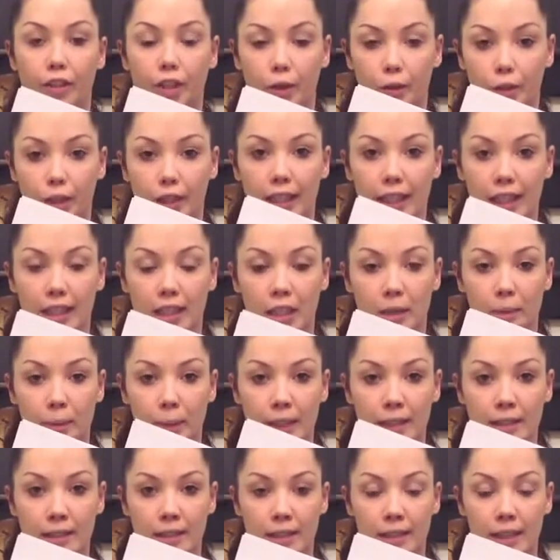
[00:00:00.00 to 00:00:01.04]
your kidney
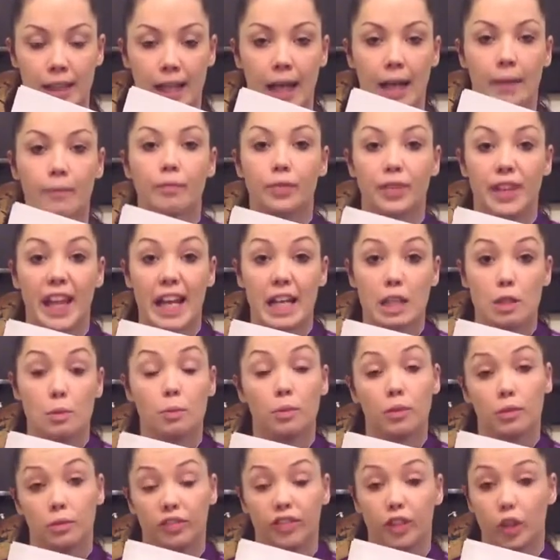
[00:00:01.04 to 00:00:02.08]
beans in there, there's
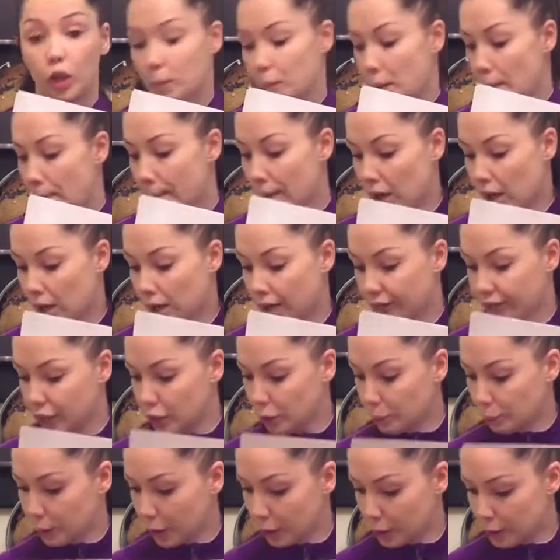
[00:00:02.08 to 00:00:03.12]
forming part of
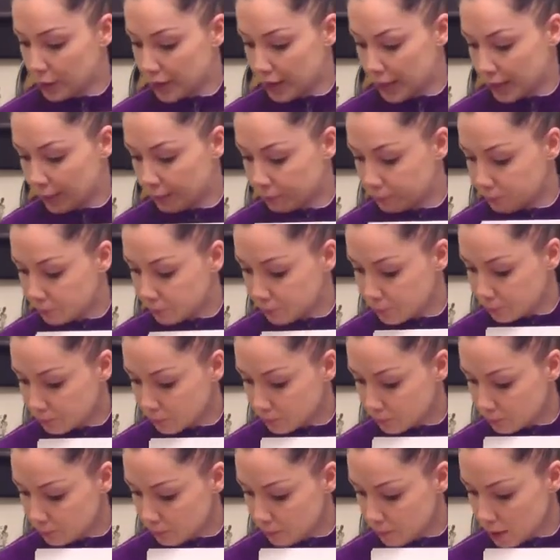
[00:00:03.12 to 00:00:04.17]
your protein.
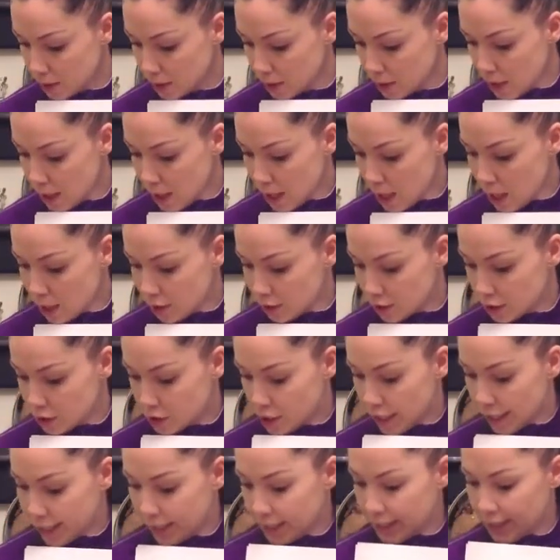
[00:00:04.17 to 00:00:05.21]
Just
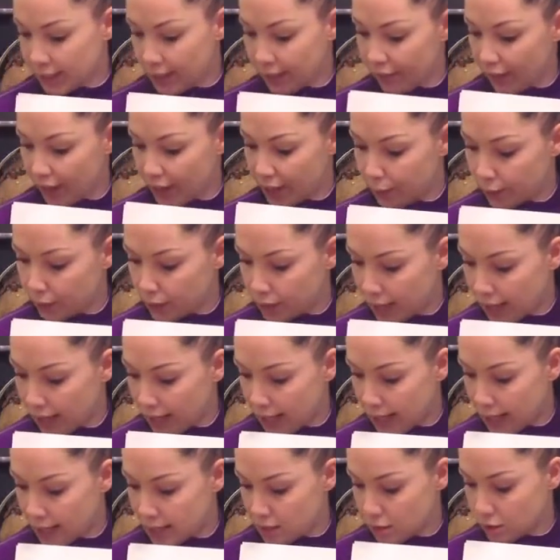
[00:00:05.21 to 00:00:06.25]
checking if anyone
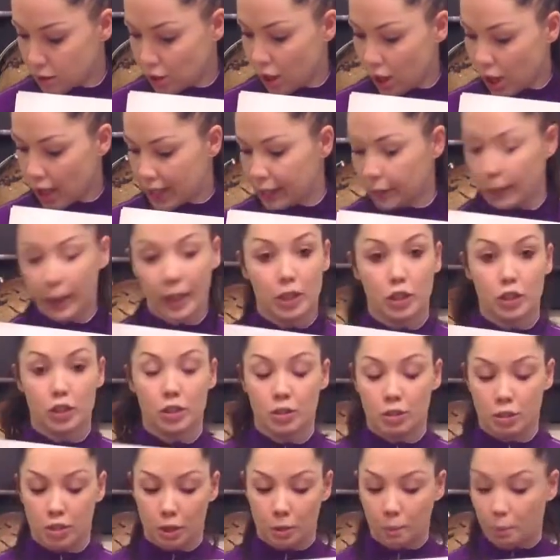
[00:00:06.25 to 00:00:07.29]
has got any
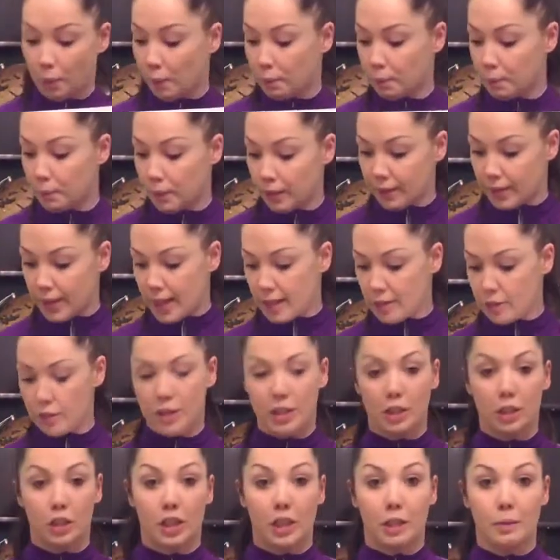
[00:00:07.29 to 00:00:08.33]
questions, do pop them on there. Just
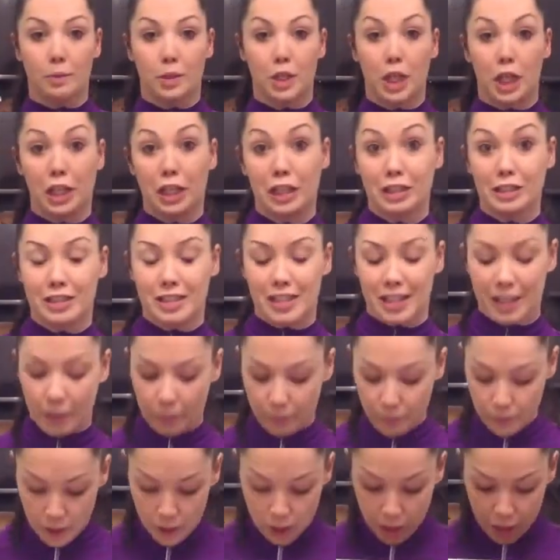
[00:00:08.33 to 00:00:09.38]
need to keep checking them down.